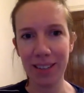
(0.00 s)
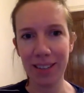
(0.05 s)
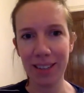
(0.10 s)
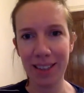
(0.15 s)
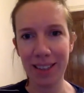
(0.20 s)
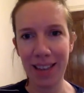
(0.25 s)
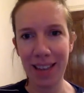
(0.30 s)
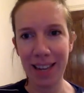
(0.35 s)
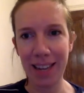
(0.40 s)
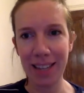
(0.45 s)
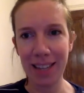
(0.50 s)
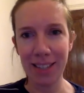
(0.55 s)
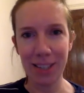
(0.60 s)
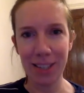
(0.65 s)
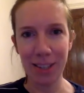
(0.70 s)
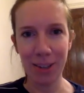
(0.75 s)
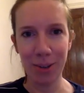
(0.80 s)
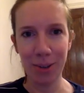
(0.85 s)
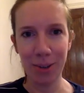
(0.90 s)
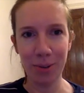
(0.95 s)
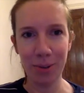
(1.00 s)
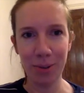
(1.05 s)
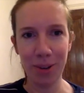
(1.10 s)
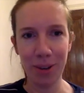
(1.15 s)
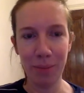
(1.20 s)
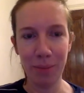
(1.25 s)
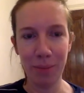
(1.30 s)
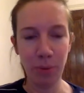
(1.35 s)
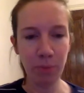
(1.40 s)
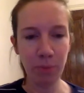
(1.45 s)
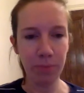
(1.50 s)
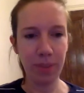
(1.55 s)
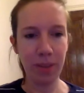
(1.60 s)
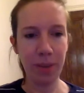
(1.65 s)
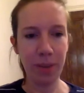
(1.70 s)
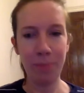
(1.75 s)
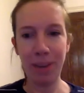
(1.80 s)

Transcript: that they do um, ooh,